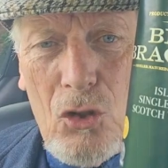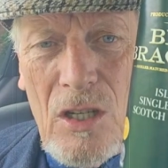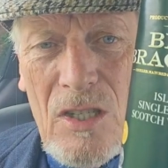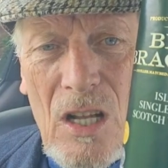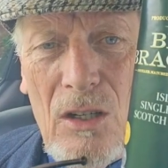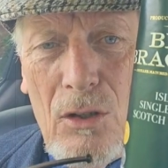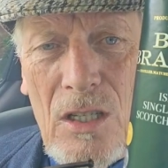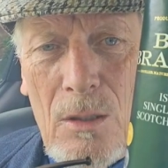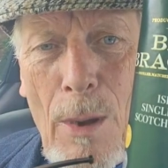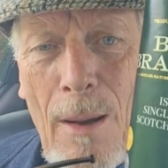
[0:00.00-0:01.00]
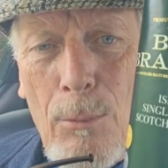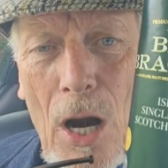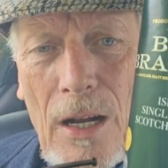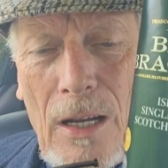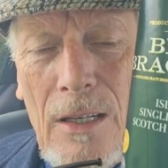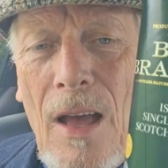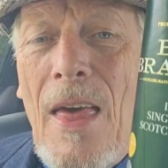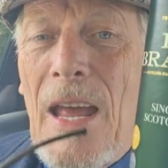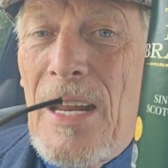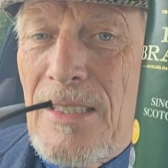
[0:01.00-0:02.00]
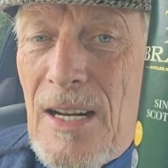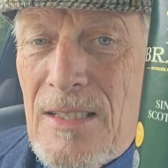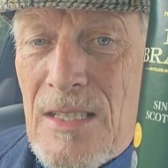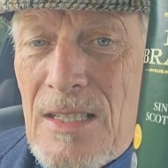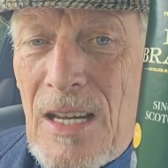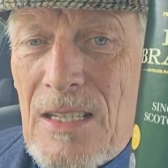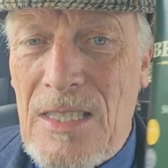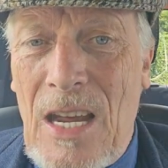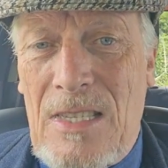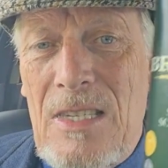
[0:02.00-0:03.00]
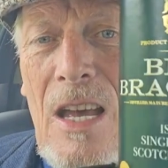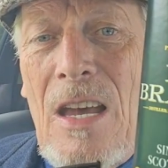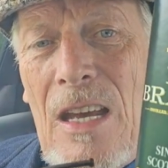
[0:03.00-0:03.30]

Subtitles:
distillery as Ben Bracken. It doesn't exist.